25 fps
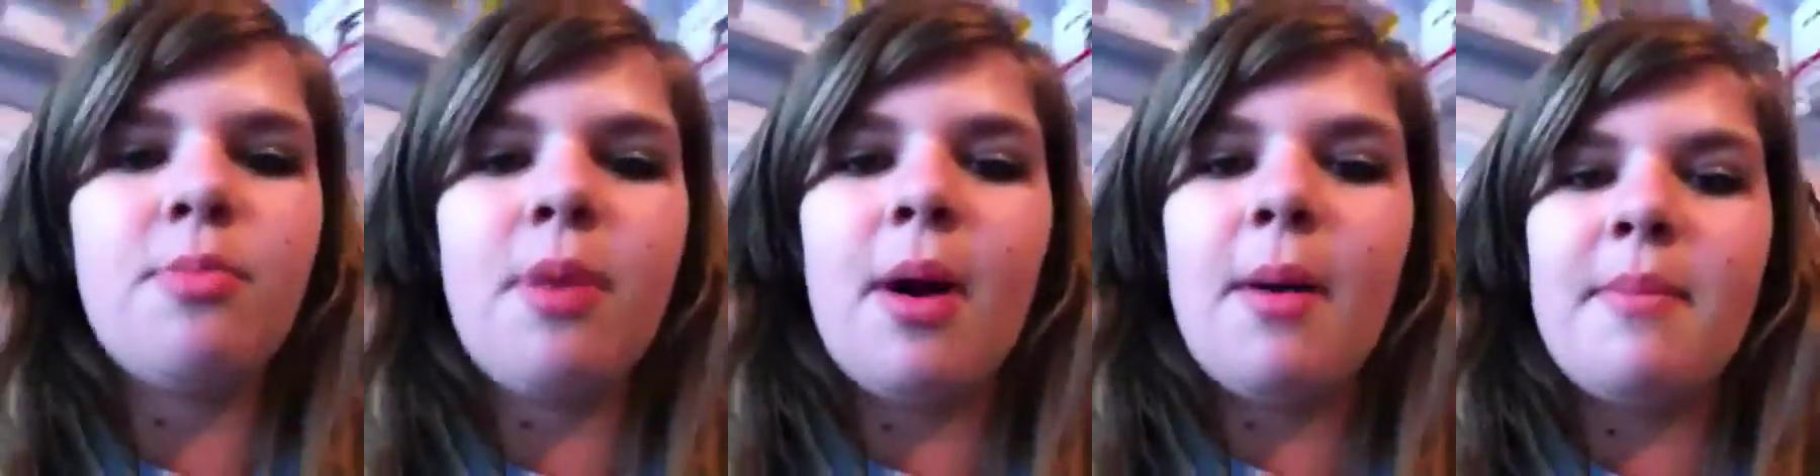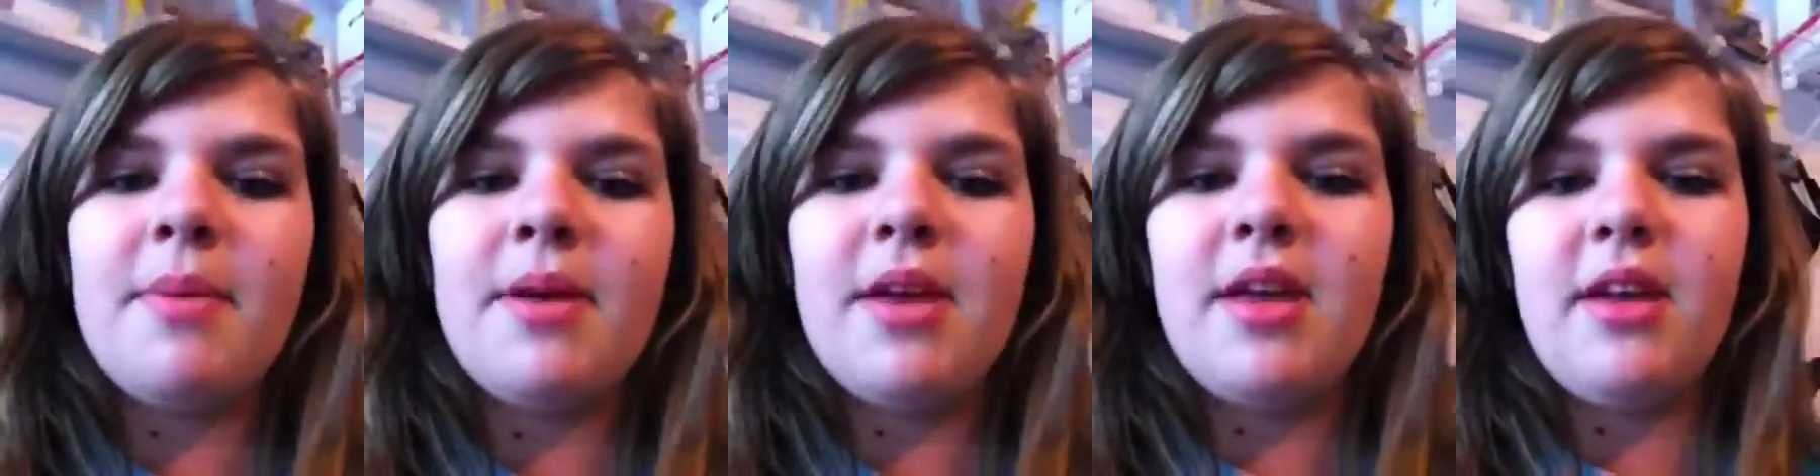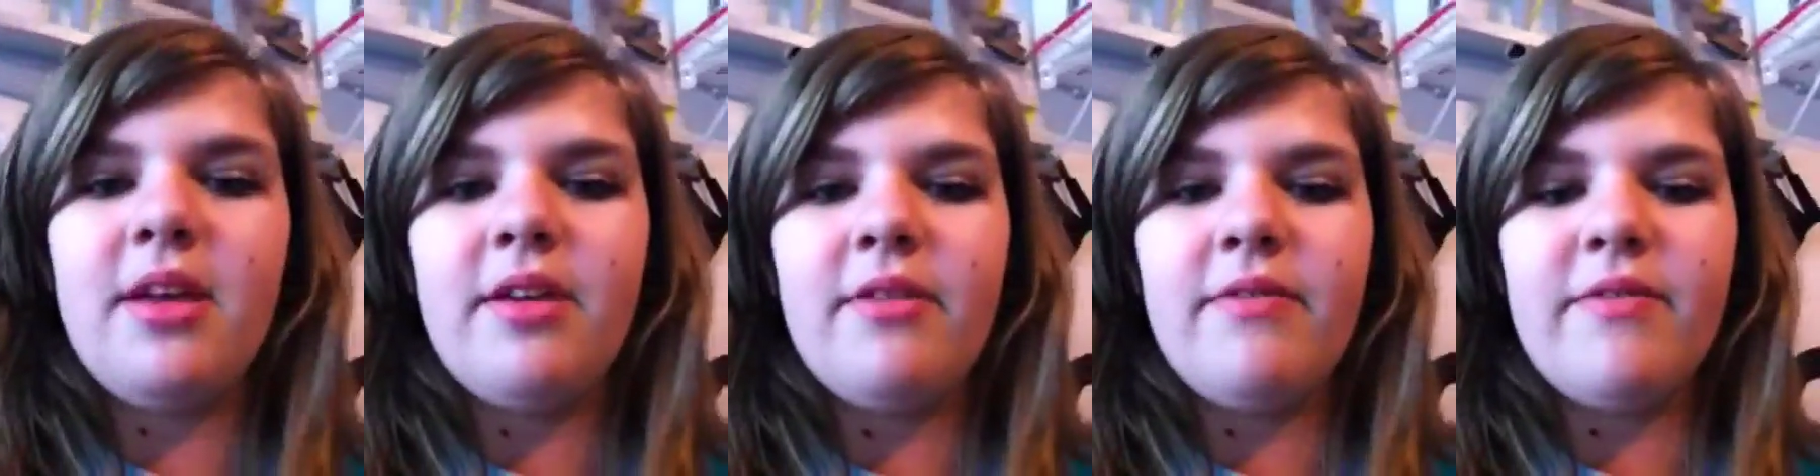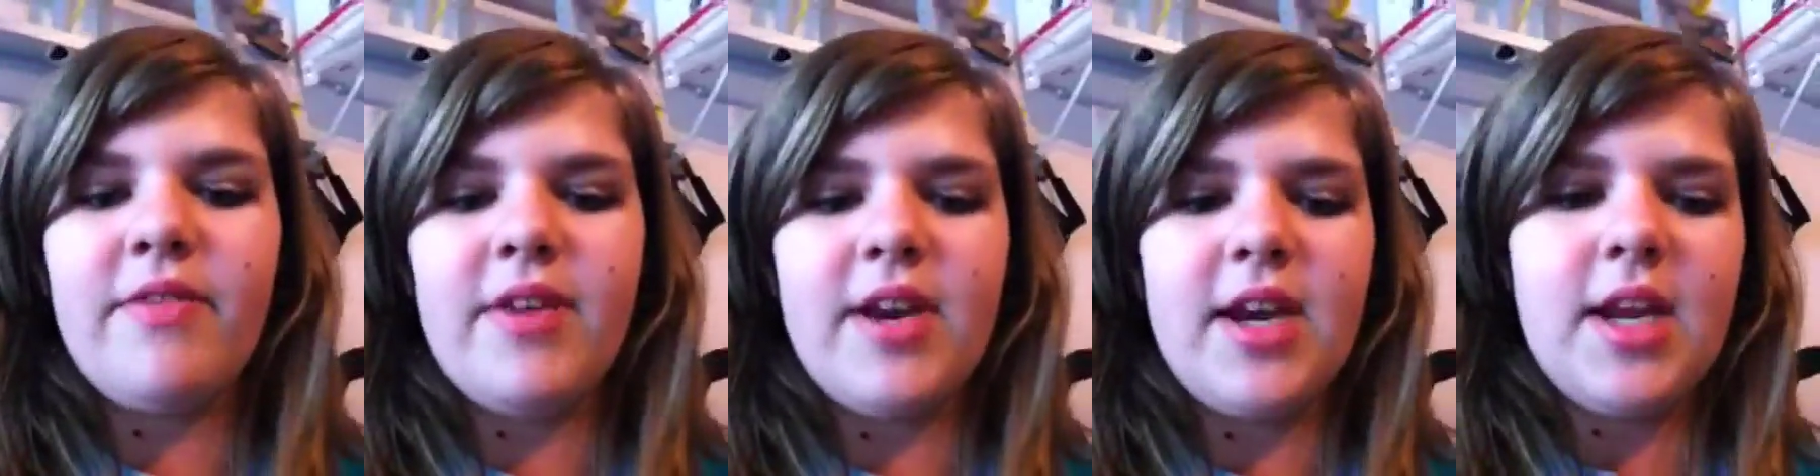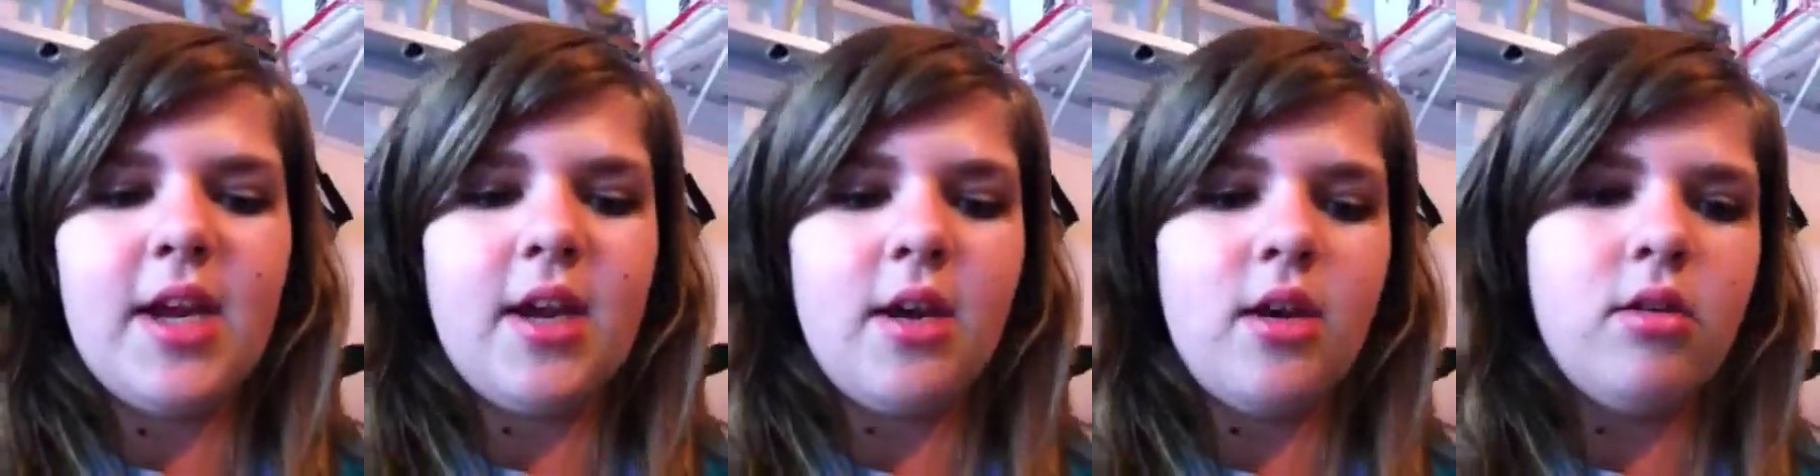puppy
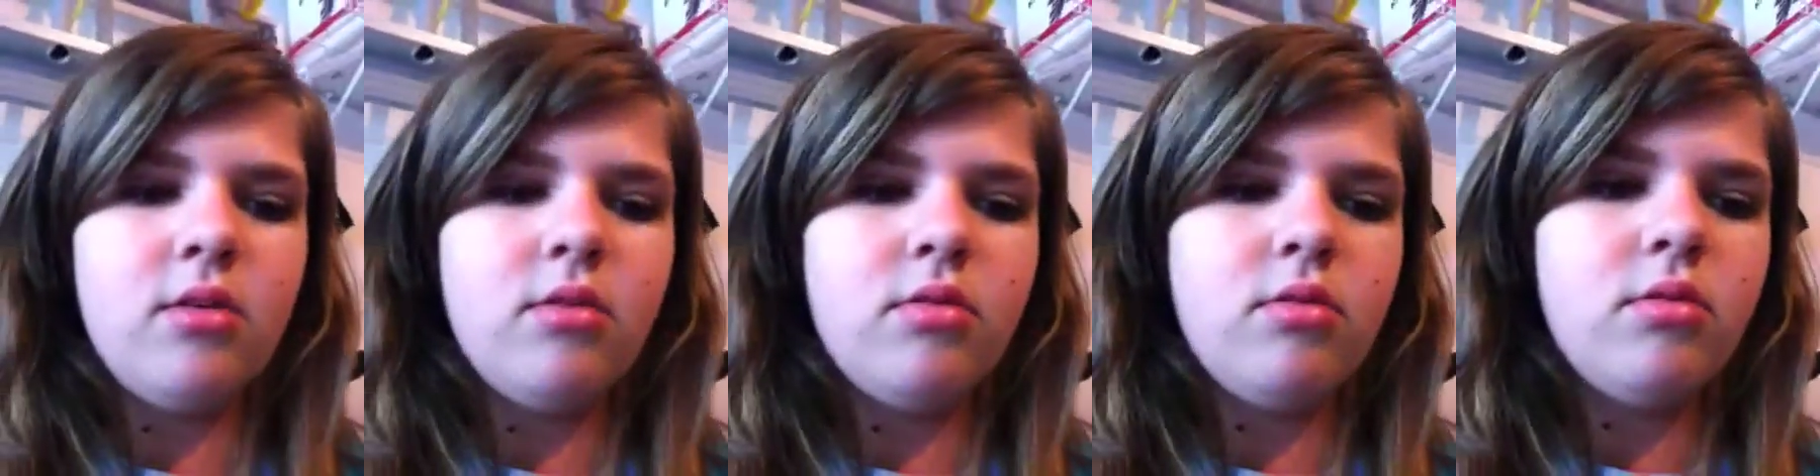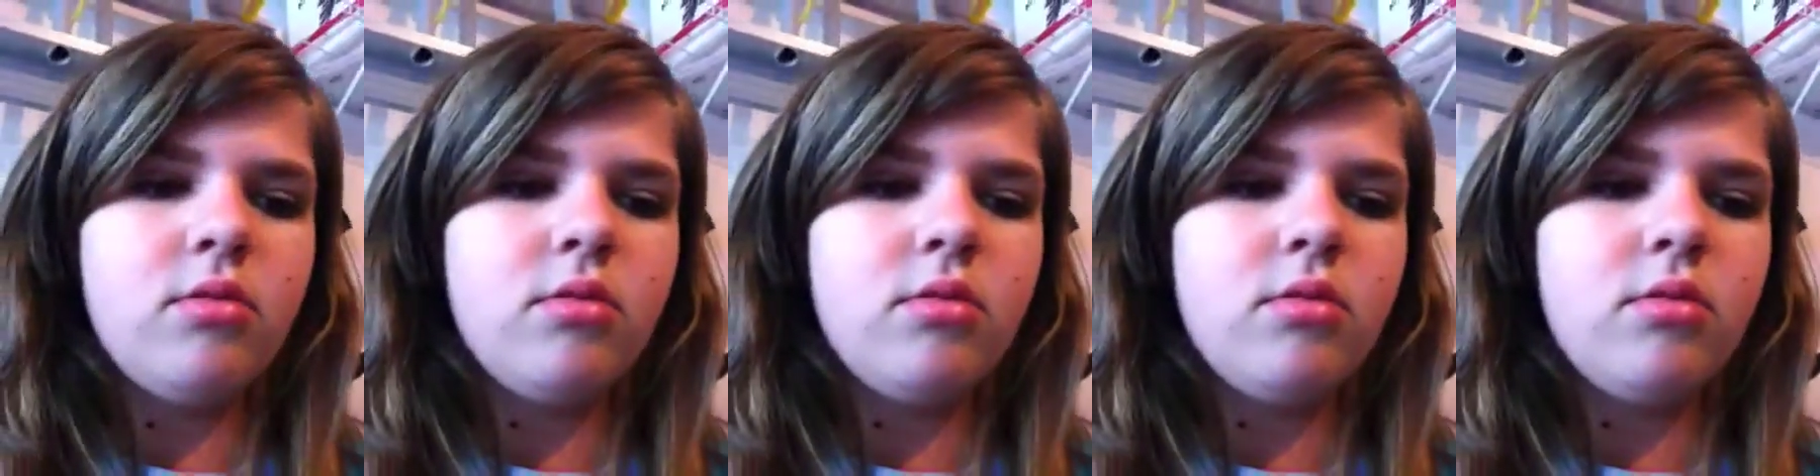video.